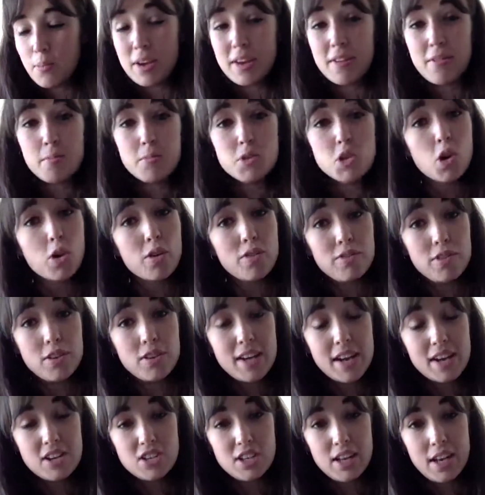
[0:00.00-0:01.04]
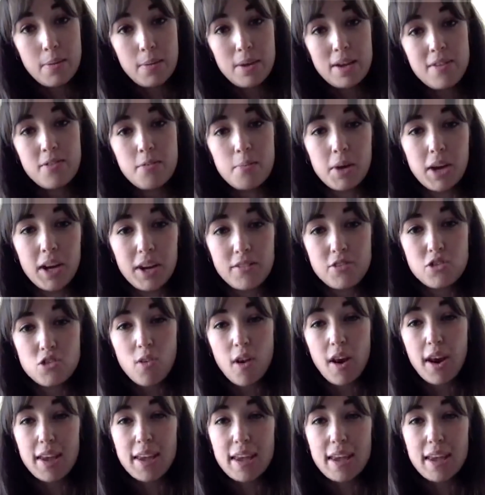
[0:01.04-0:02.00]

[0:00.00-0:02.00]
We give them dog food, actually. We give them kind of dry